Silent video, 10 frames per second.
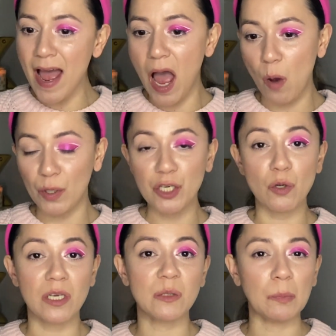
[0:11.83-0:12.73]
I wanted to
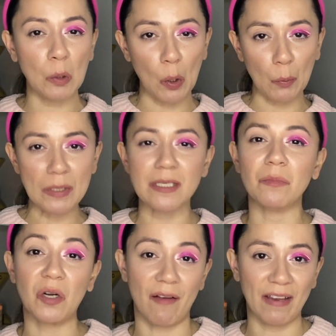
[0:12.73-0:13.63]
explore with some
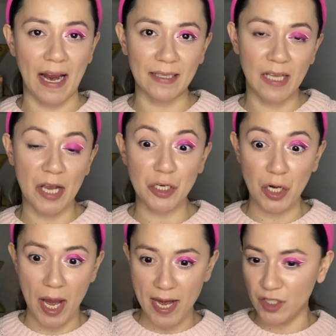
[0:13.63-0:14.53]
graphic
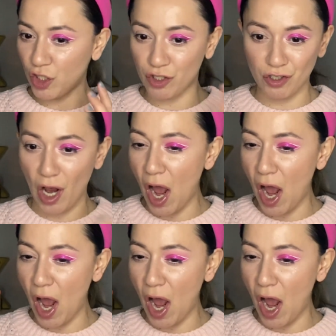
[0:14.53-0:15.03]
eyeliner and just